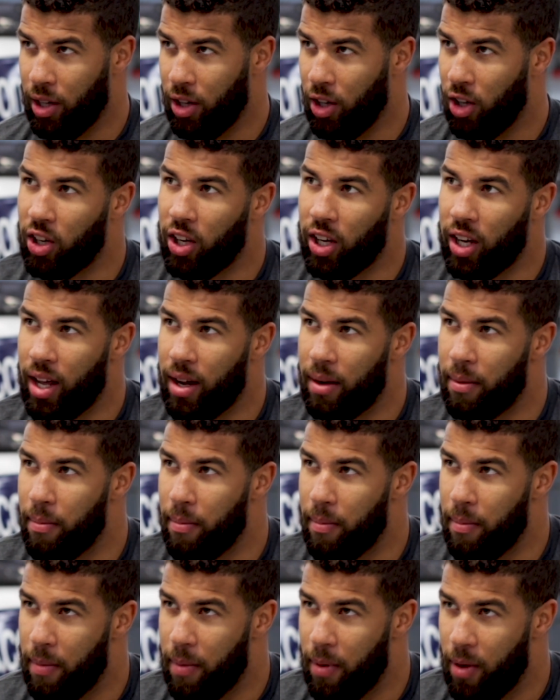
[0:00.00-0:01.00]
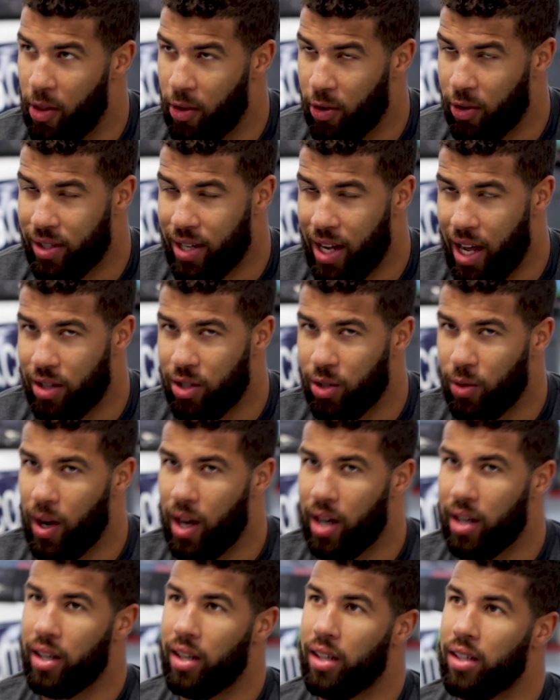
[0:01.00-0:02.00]
been looking at other tattoo
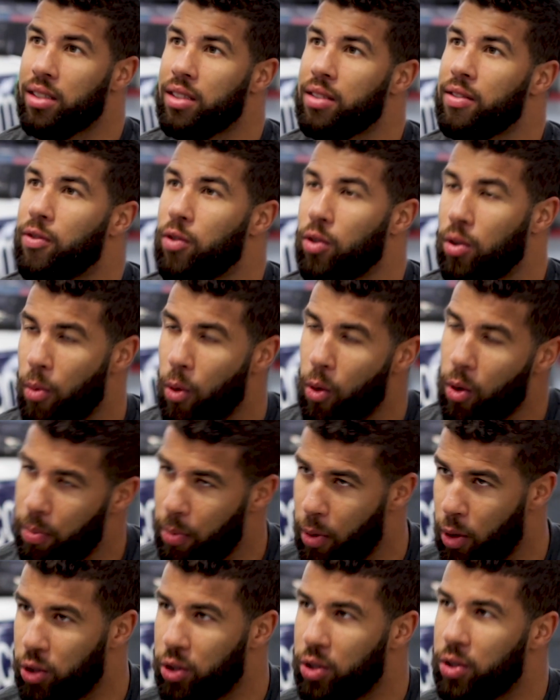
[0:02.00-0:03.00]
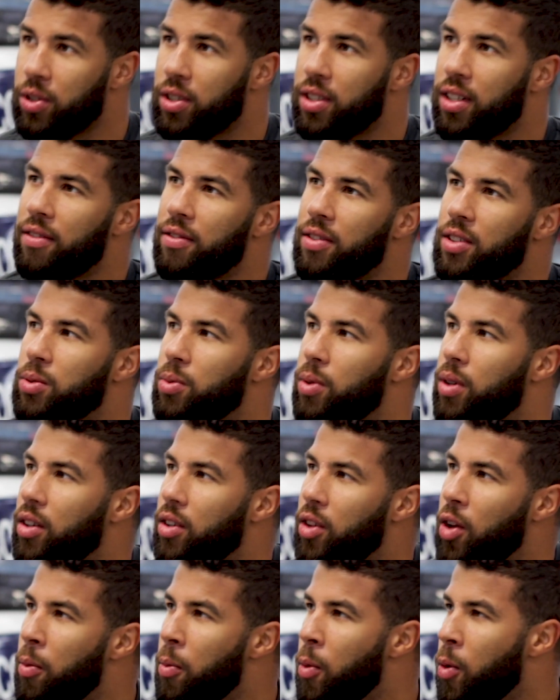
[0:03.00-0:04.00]
ideas for more personal stuff as well.
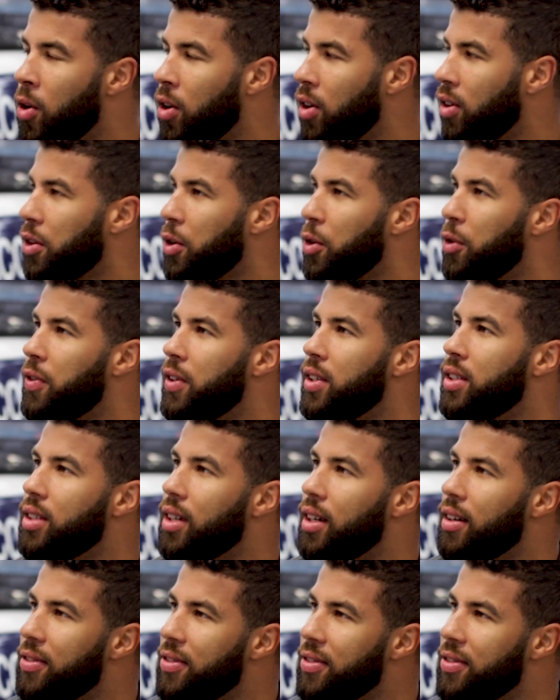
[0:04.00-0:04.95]
No more goofy stuff.